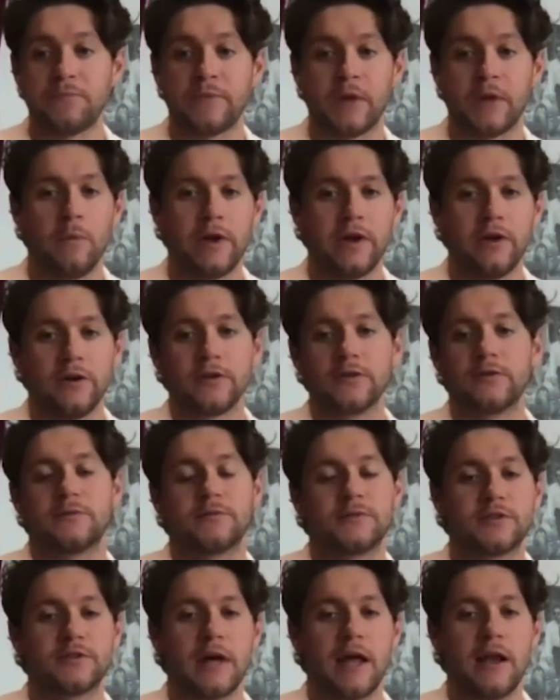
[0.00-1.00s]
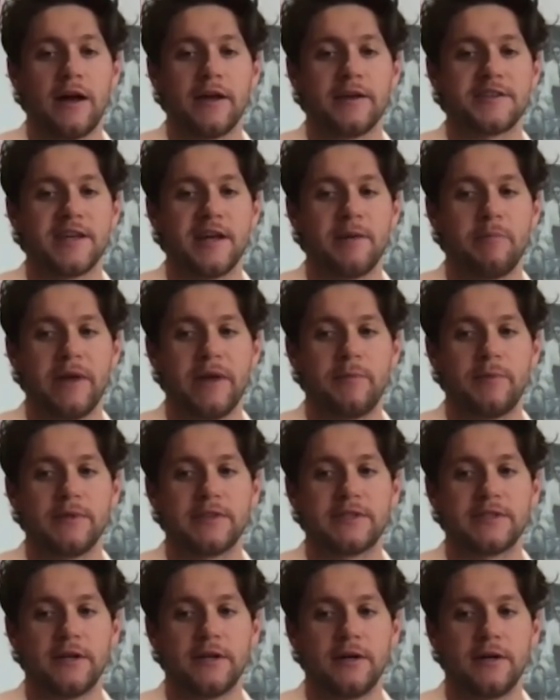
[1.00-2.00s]
We know a lot of the same people,
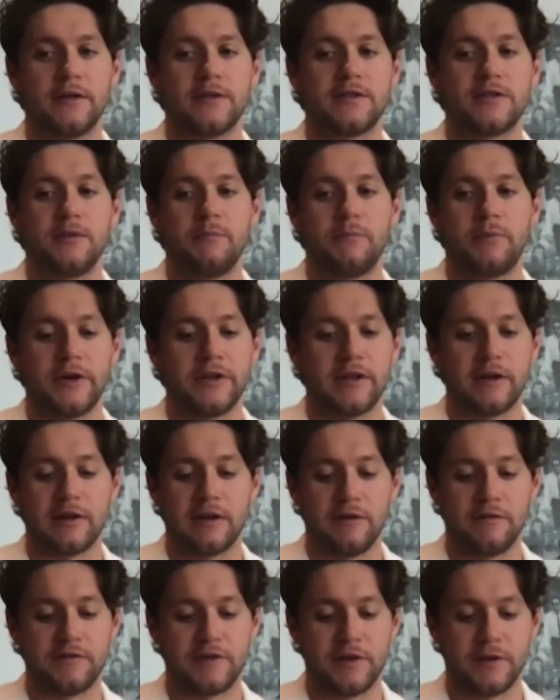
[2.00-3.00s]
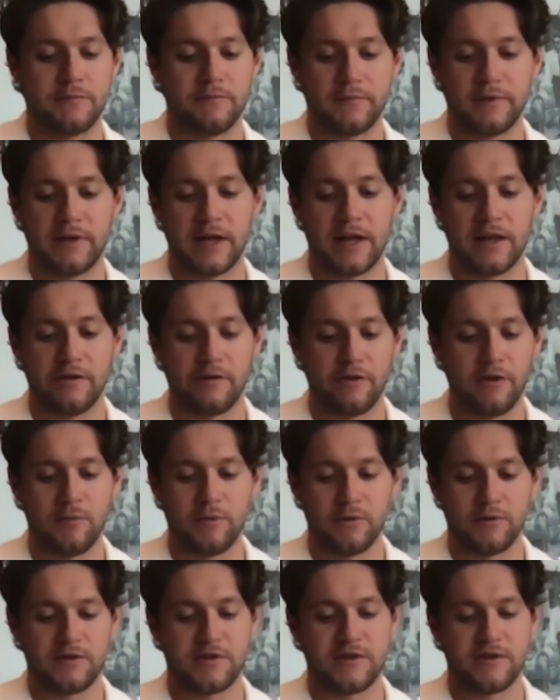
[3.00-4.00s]
so at some point I'd love to get in the room, but
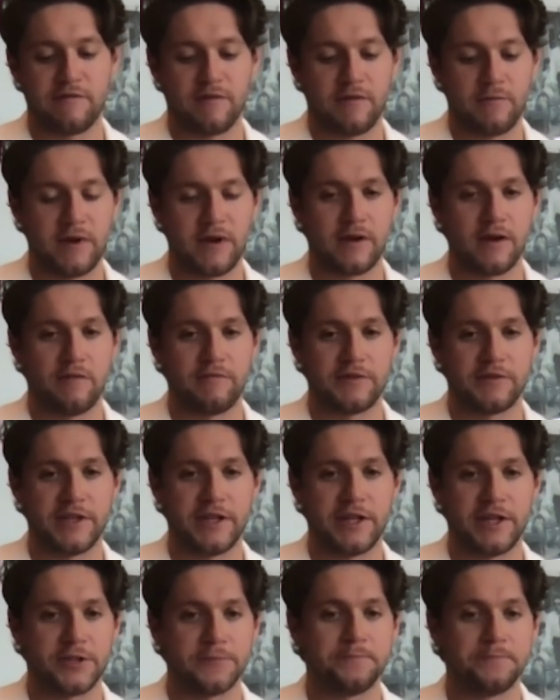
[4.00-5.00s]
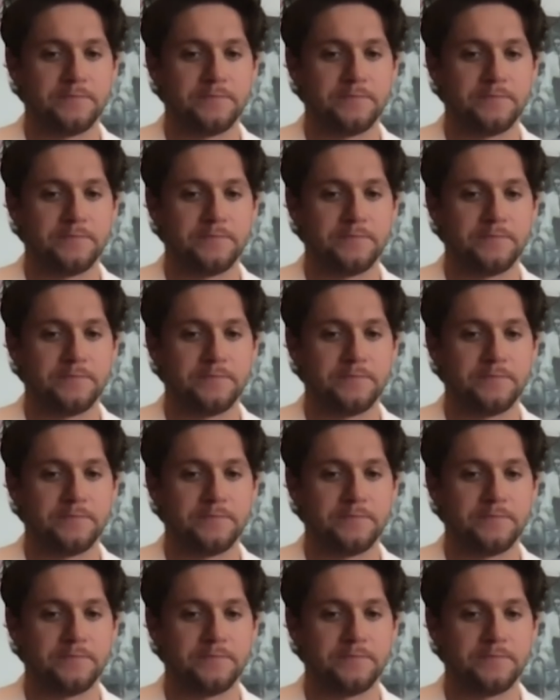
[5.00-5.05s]
it's never been a conversation.